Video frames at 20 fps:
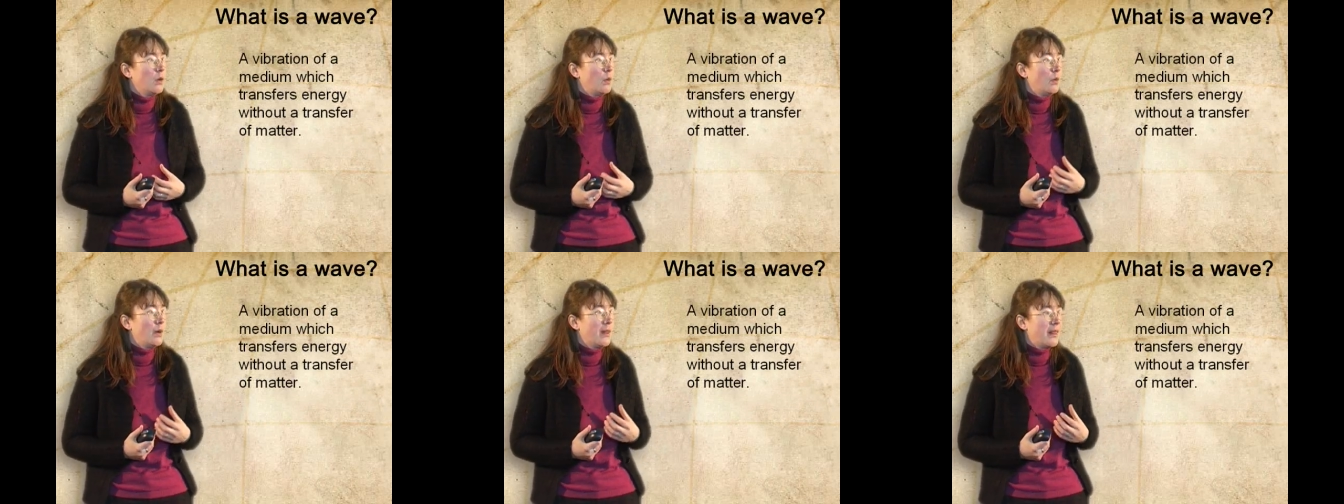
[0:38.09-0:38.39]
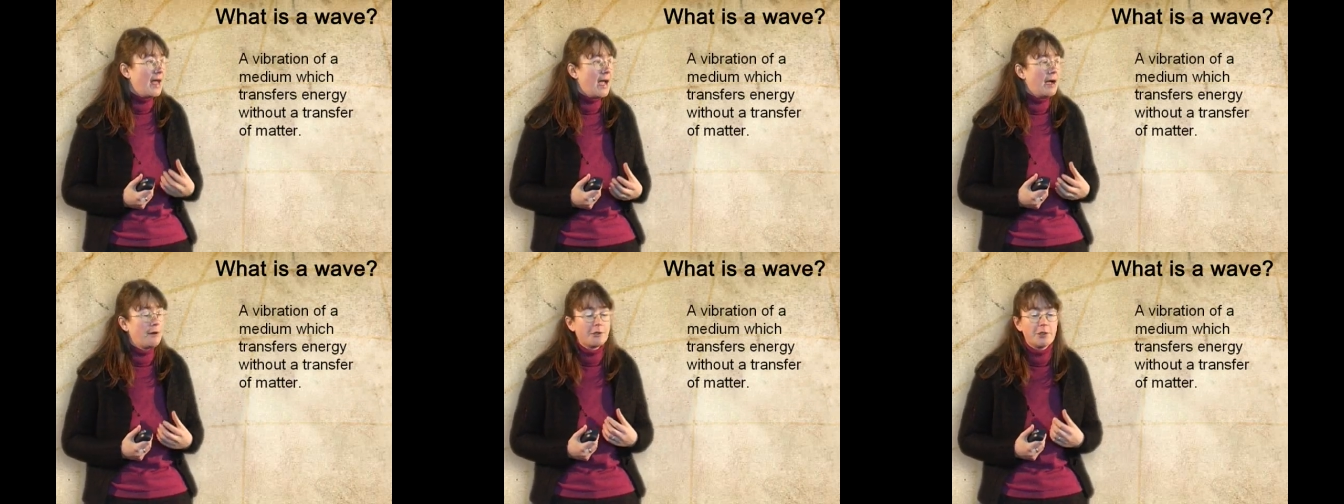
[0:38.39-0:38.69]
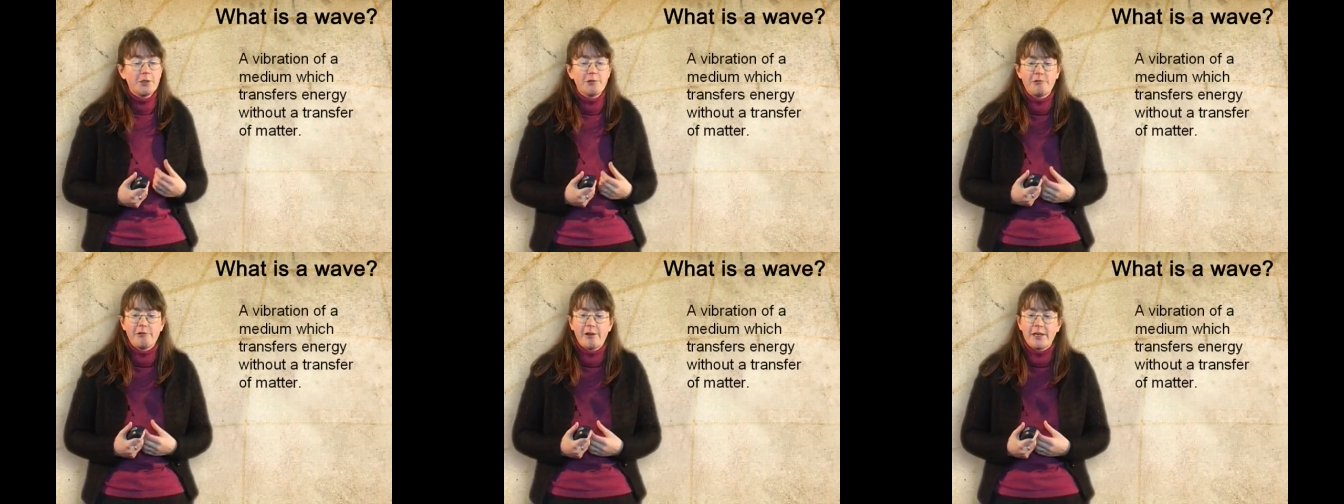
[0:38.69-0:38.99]

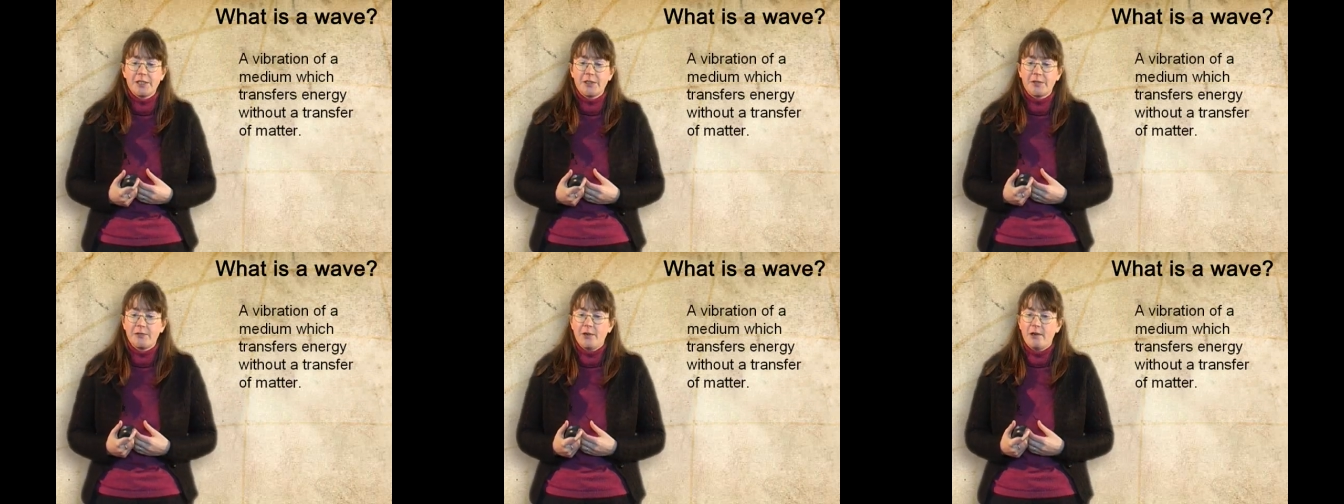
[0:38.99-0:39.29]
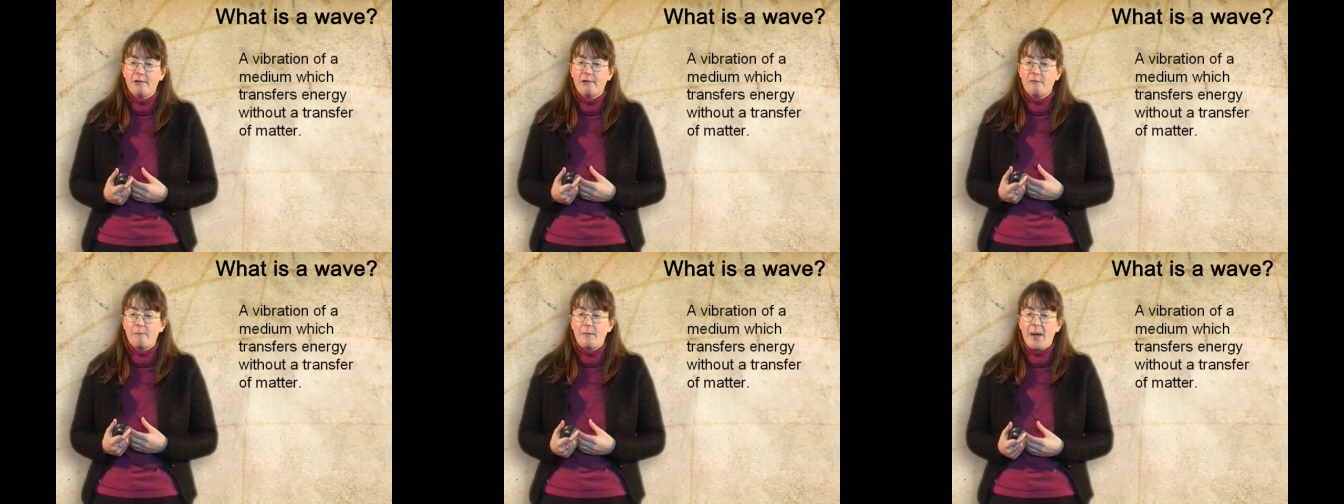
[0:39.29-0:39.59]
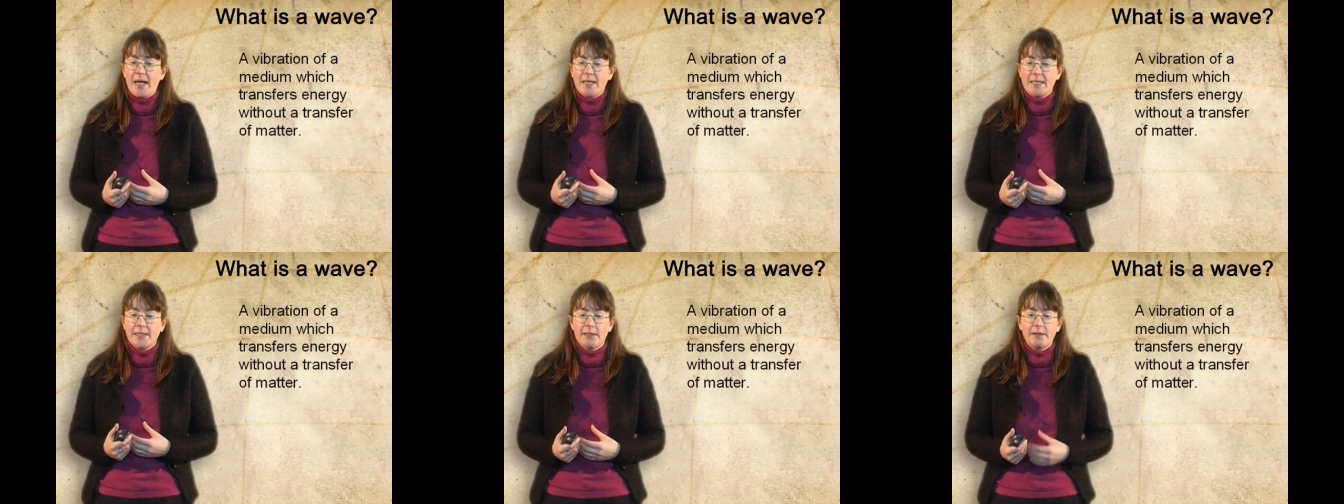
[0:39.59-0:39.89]
without a transfer of
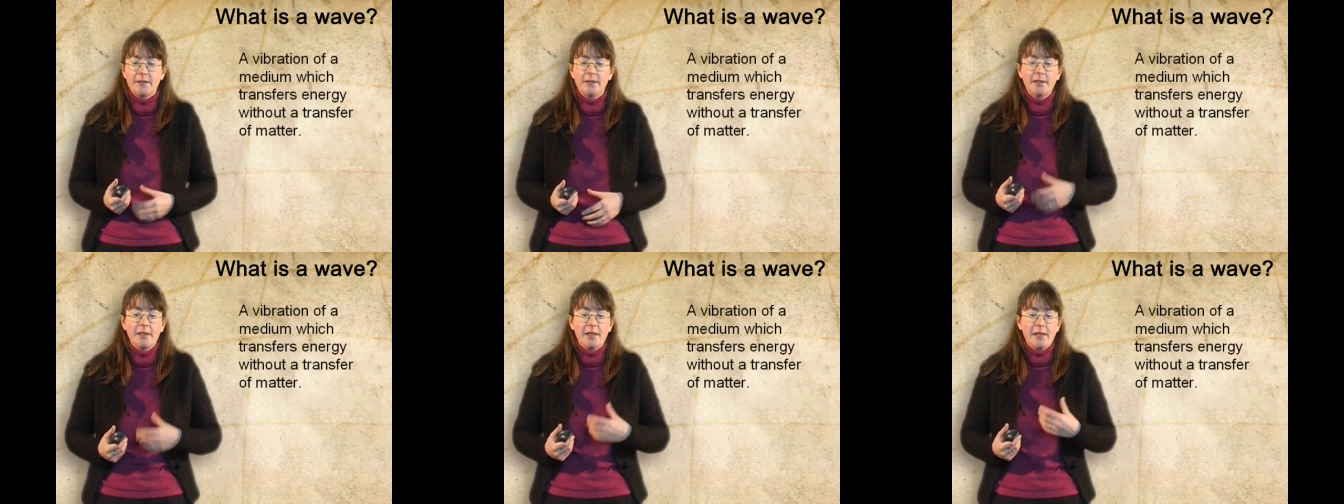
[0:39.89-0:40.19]
matter,